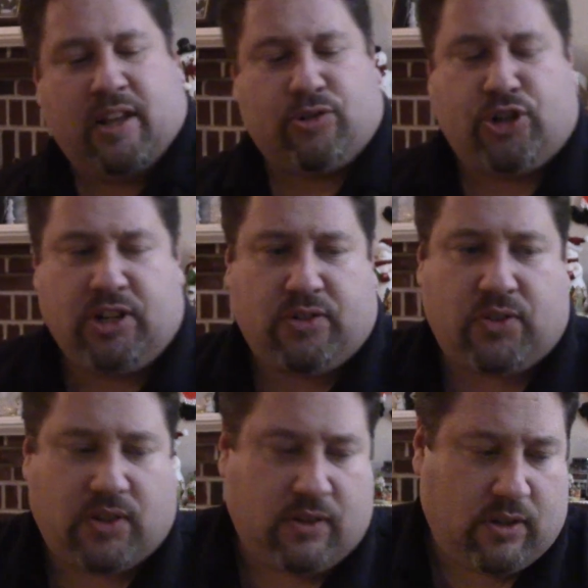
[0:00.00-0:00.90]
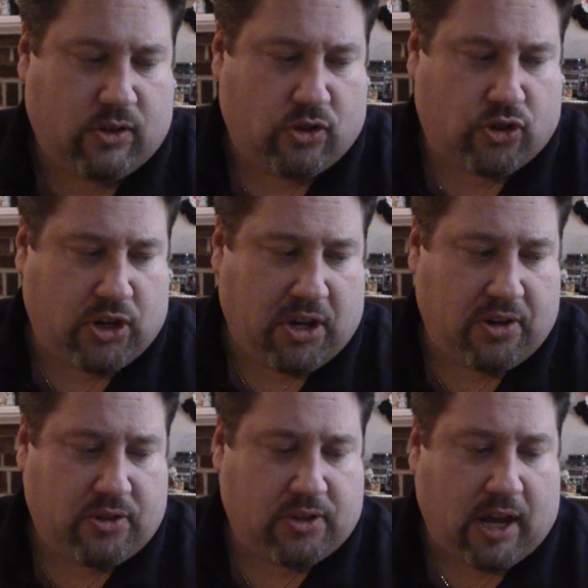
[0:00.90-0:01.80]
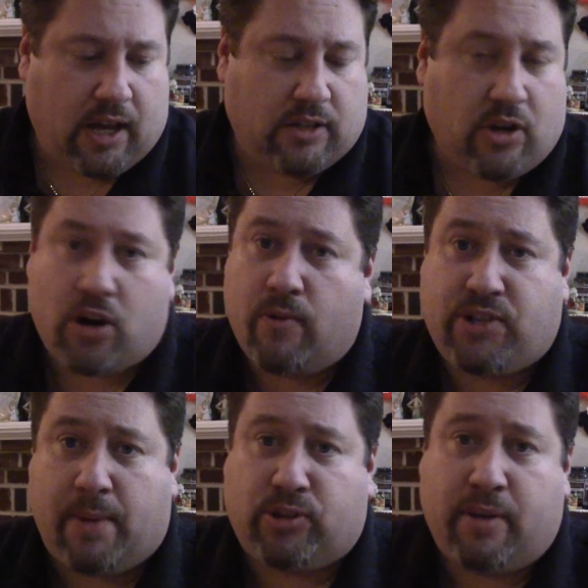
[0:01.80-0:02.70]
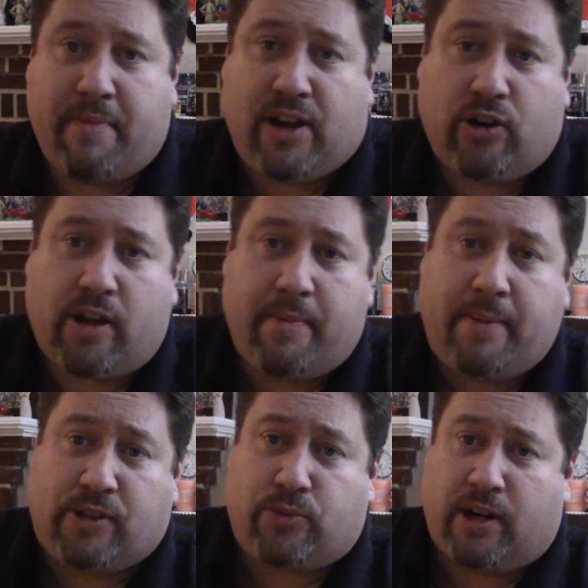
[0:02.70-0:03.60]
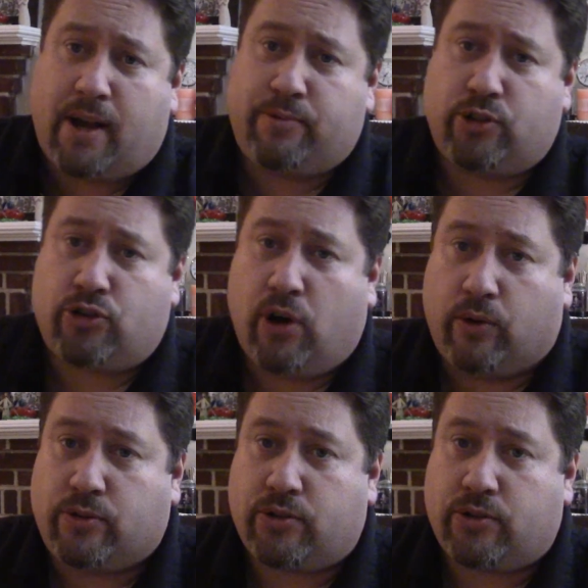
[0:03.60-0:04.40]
she's not always able to make her commitments when it comes to shows.